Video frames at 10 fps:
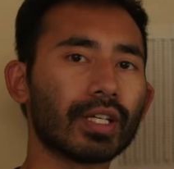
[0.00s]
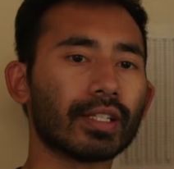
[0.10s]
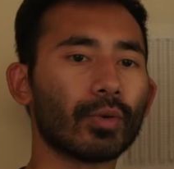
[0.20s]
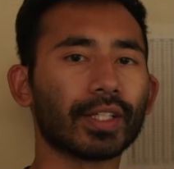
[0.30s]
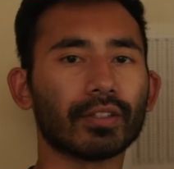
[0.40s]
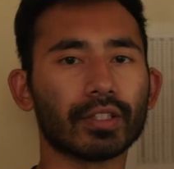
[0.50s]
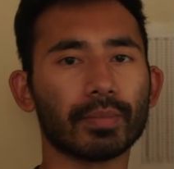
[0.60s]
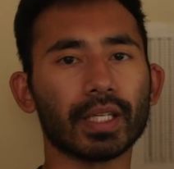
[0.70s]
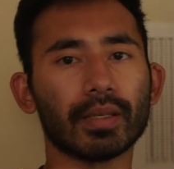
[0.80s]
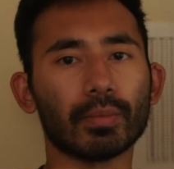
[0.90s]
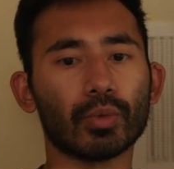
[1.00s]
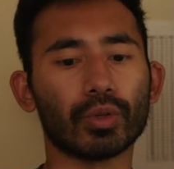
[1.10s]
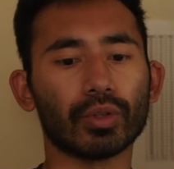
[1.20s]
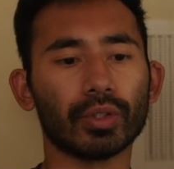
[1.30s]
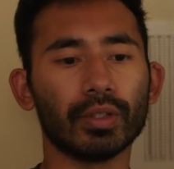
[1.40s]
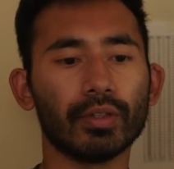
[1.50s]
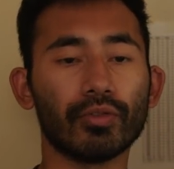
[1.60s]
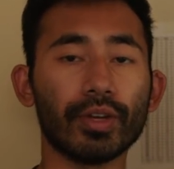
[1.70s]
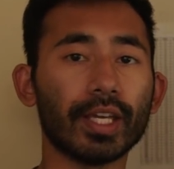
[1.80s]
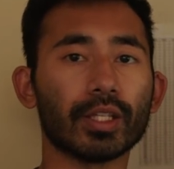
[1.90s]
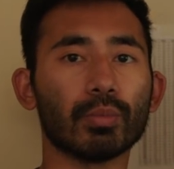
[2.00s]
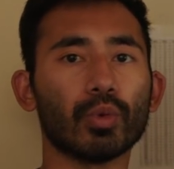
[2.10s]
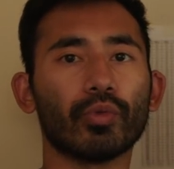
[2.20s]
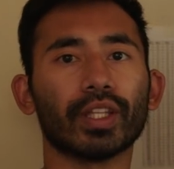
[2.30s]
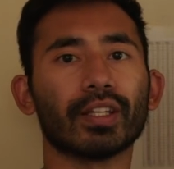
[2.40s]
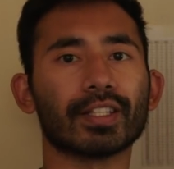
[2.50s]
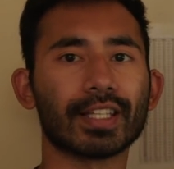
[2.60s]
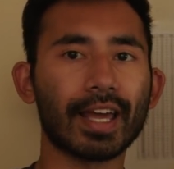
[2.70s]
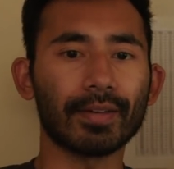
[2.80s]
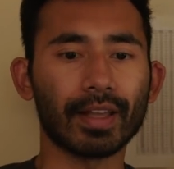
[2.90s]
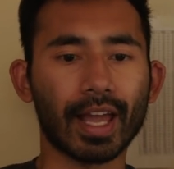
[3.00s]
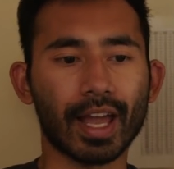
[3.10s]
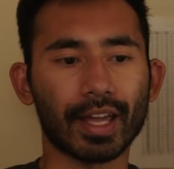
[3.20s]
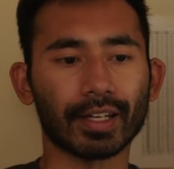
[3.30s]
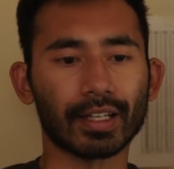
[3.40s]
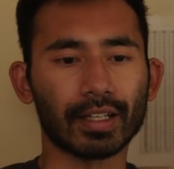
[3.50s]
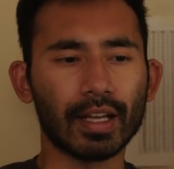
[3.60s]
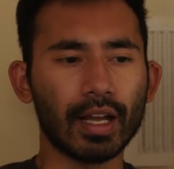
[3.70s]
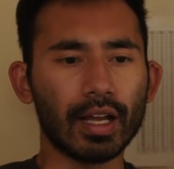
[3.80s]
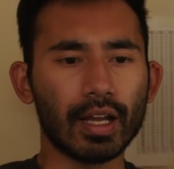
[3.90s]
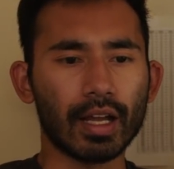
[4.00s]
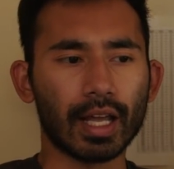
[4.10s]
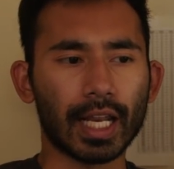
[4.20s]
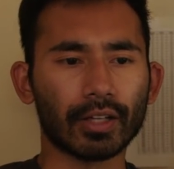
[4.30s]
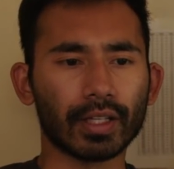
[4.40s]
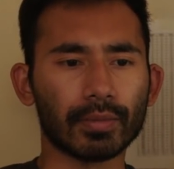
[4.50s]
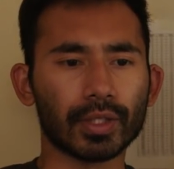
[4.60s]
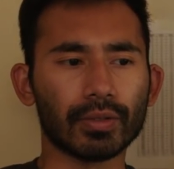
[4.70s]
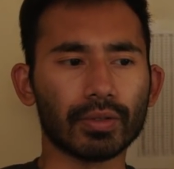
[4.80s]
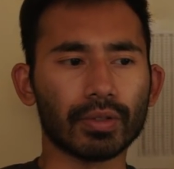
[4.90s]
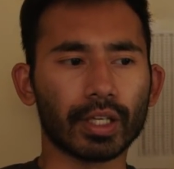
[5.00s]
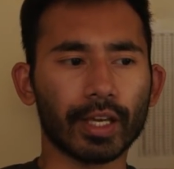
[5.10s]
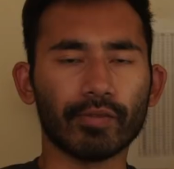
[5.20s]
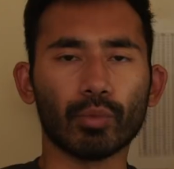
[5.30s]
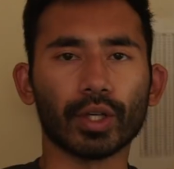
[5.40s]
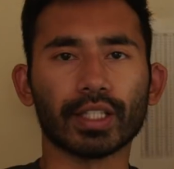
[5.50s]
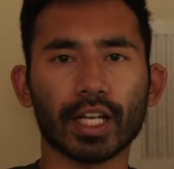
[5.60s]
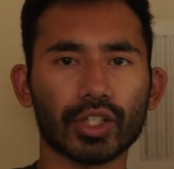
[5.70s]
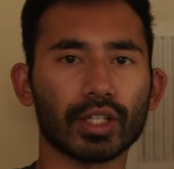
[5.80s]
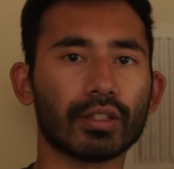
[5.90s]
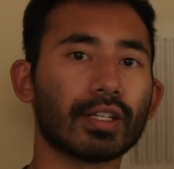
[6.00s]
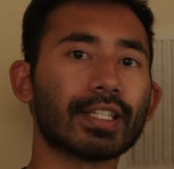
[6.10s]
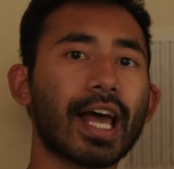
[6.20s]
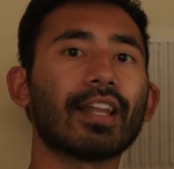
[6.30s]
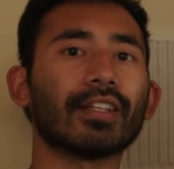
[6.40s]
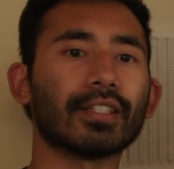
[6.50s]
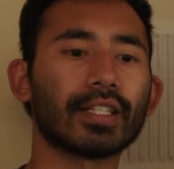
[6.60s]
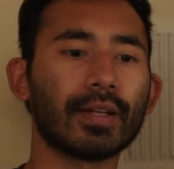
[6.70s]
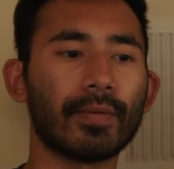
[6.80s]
the director to be more free to move within the set and allow them to give more attention to the talent,